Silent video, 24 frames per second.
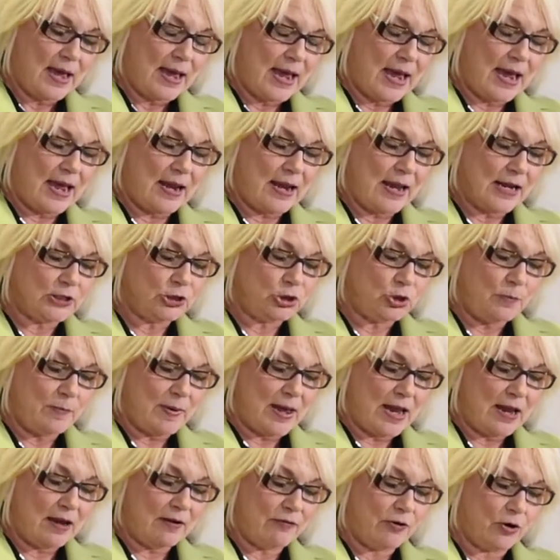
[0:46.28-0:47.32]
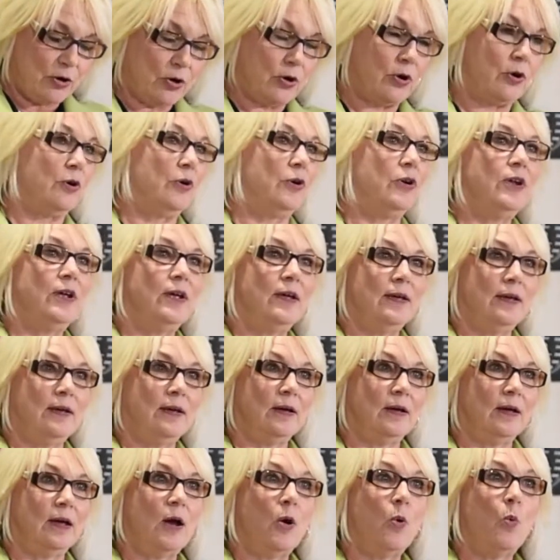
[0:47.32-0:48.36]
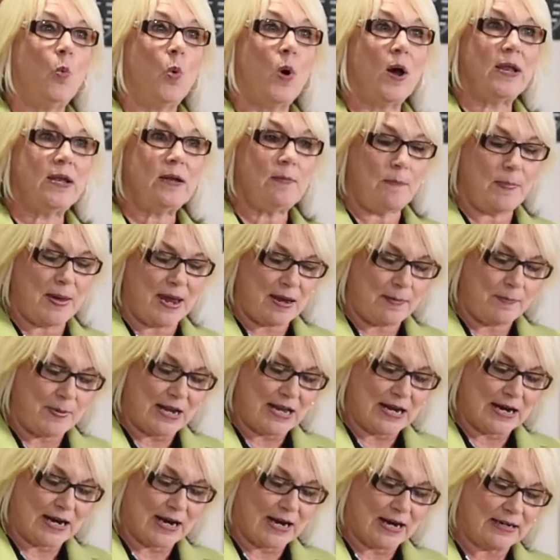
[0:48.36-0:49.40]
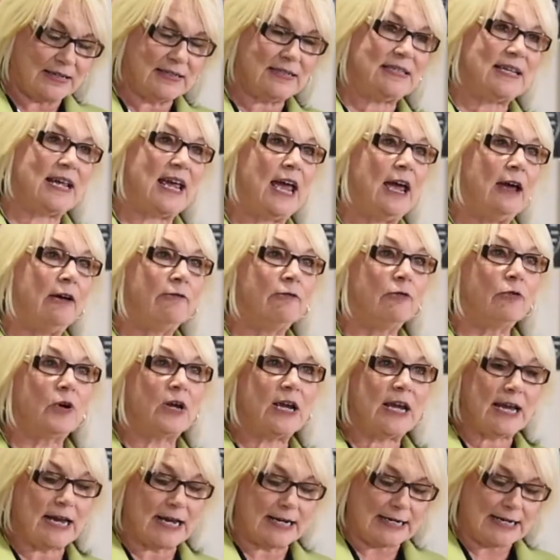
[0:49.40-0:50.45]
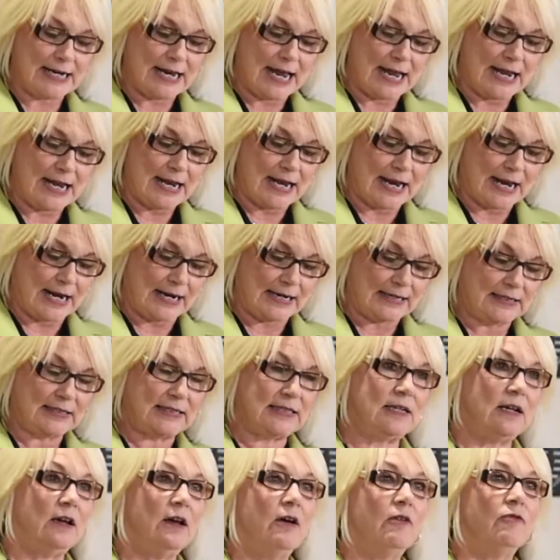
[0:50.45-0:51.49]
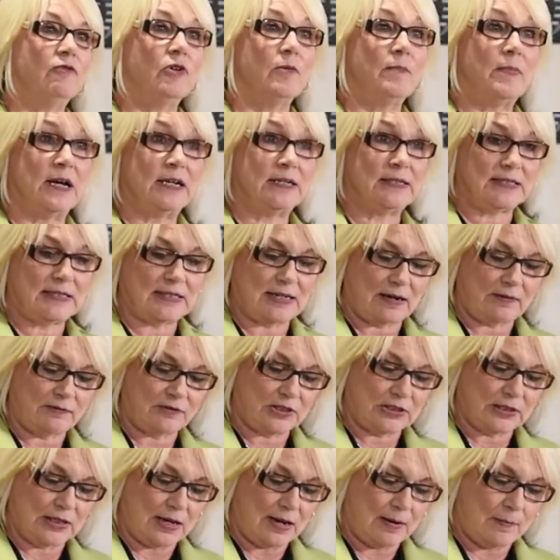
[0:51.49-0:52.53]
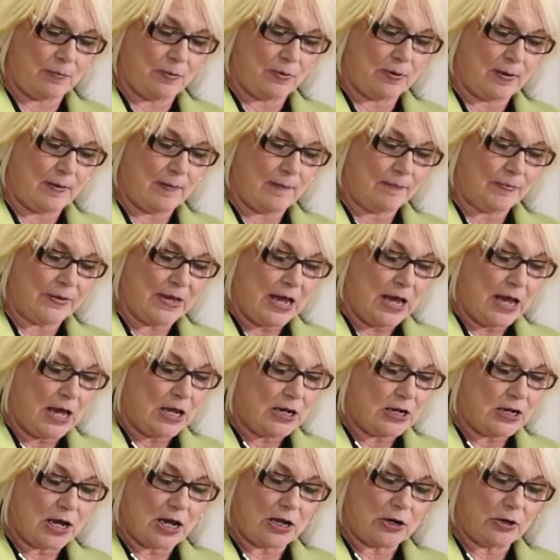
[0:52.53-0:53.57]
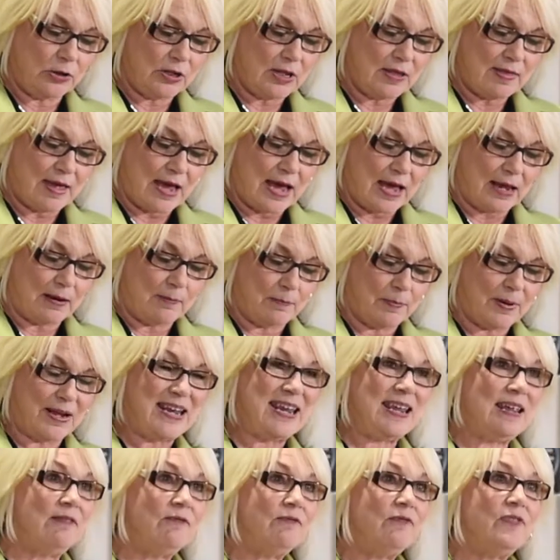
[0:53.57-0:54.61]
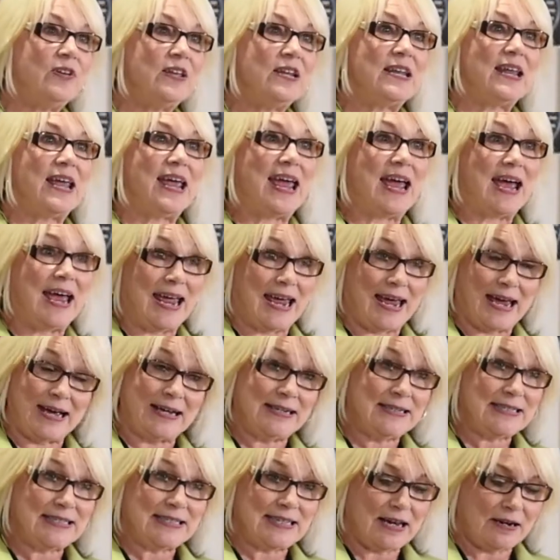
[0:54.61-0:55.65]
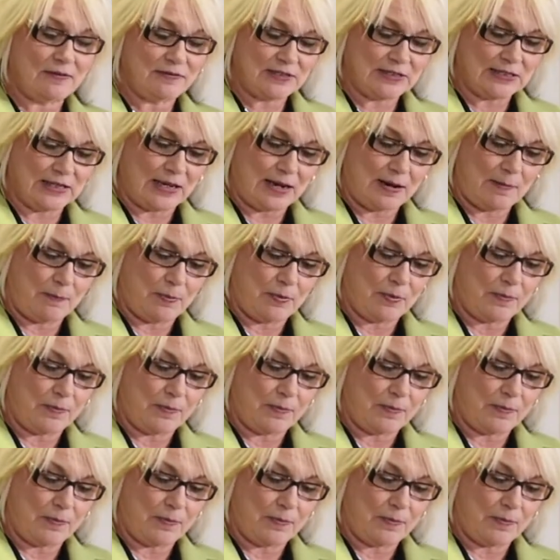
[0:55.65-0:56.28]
And as you may have heard, one baby dies every 10 days from unsafe sleep. Not only that, but infant unsafe sleep